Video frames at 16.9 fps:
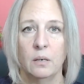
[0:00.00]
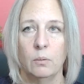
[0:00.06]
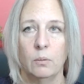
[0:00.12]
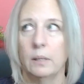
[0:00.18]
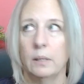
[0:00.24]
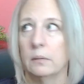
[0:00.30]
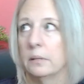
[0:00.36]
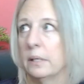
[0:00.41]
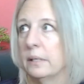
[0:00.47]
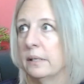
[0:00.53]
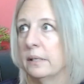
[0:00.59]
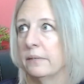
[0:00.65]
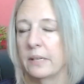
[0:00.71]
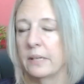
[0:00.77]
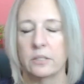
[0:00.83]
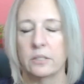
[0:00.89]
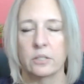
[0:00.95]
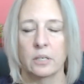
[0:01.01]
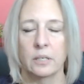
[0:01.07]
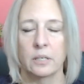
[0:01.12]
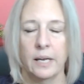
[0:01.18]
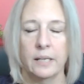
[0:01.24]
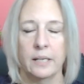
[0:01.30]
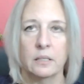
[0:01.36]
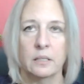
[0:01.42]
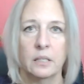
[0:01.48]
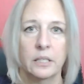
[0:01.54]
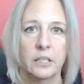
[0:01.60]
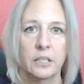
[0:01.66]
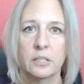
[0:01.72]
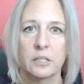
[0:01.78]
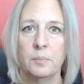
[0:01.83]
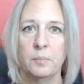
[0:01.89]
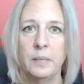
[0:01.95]
Well, if that's Chardonnay, it's clear,
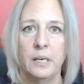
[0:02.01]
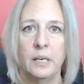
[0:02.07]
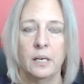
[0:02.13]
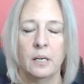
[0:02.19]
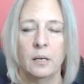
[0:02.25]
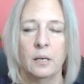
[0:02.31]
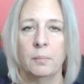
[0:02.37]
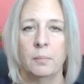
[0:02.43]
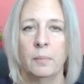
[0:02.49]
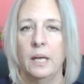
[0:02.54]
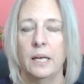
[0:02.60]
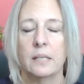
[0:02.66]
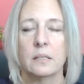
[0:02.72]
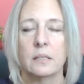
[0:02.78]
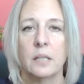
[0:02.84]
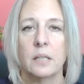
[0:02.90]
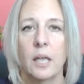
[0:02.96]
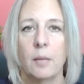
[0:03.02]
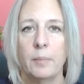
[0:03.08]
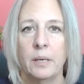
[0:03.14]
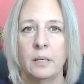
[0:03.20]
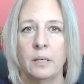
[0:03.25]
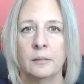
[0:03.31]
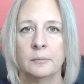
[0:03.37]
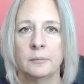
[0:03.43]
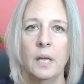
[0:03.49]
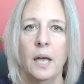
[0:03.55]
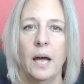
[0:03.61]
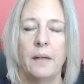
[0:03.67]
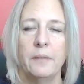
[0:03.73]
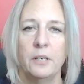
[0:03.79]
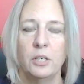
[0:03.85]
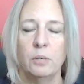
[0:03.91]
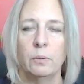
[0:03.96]
it's medium, it's lemon. And
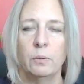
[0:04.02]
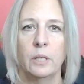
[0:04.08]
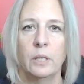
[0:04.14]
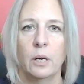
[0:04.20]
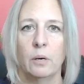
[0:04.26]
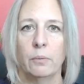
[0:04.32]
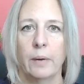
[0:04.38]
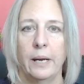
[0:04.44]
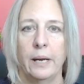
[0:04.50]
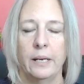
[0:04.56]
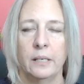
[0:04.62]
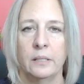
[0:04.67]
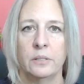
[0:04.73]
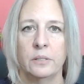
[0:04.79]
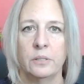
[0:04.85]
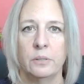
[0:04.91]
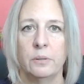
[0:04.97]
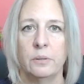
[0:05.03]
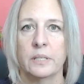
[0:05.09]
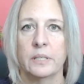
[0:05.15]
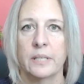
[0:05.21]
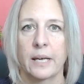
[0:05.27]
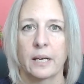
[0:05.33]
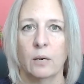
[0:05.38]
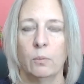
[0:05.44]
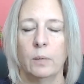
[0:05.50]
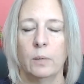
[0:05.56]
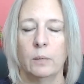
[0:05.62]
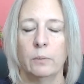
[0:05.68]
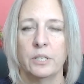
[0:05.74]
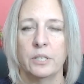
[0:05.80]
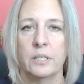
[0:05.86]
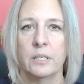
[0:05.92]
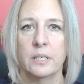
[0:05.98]
then you would go right into the second one,
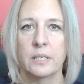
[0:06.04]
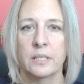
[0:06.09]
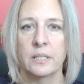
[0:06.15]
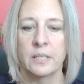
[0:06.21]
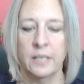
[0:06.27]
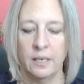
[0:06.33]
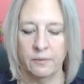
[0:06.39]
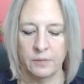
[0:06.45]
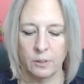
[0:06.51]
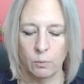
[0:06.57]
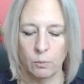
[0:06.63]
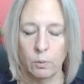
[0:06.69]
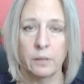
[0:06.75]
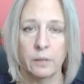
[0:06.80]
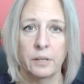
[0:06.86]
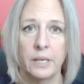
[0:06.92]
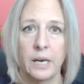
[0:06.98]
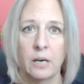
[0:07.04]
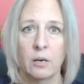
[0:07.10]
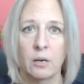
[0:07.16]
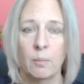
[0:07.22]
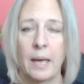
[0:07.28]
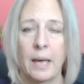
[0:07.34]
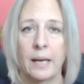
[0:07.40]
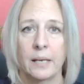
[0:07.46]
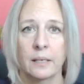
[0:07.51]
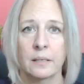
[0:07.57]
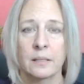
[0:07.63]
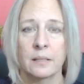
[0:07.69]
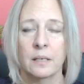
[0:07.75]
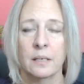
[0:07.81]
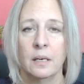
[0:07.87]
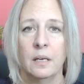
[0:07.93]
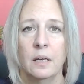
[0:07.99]
which is to sniff. So what are the
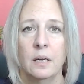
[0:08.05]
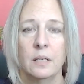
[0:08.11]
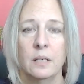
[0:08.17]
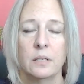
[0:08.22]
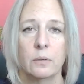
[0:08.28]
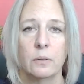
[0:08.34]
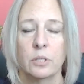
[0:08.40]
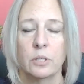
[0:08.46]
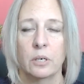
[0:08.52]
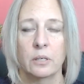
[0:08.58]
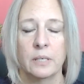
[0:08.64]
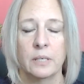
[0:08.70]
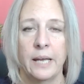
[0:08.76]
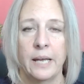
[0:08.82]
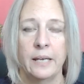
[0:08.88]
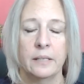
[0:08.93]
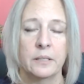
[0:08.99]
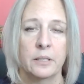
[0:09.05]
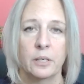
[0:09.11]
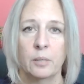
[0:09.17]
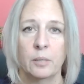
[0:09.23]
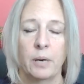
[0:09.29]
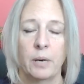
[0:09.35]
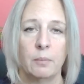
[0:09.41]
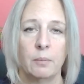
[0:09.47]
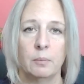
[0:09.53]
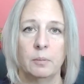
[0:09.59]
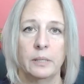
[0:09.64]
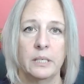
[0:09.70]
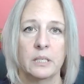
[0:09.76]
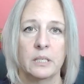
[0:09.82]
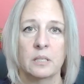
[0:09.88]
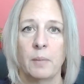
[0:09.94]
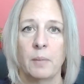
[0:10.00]
aromatics? So Chardonnay, it's going to probably
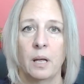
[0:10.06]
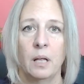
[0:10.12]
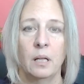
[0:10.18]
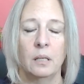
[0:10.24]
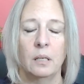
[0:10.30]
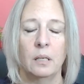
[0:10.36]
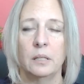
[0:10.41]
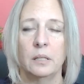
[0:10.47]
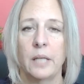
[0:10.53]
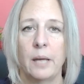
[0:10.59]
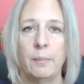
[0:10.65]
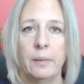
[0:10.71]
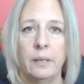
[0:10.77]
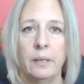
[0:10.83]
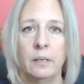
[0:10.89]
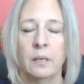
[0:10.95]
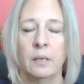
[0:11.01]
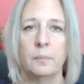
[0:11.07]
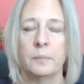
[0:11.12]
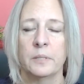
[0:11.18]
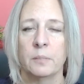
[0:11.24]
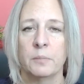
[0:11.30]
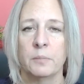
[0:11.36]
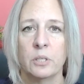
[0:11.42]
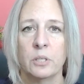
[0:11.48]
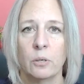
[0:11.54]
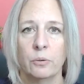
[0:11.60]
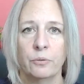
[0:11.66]
smell a lemon, some stone